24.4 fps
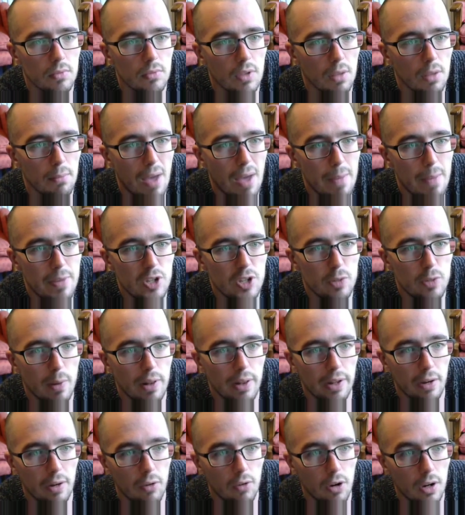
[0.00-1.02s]
Might be
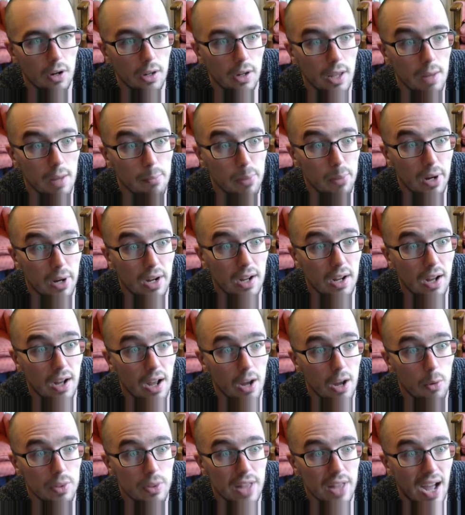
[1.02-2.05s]
spelling it wrong. Yeah,
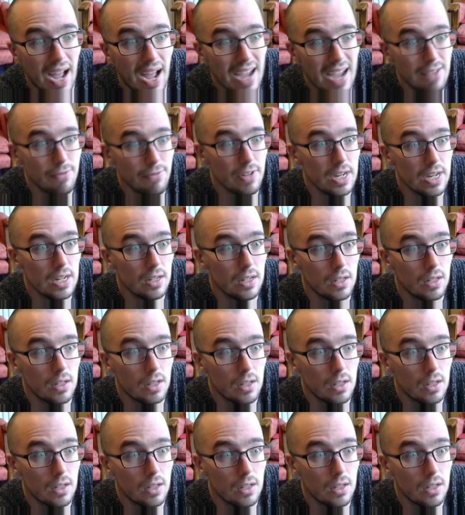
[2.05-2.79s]
Bangayo with the hyphen.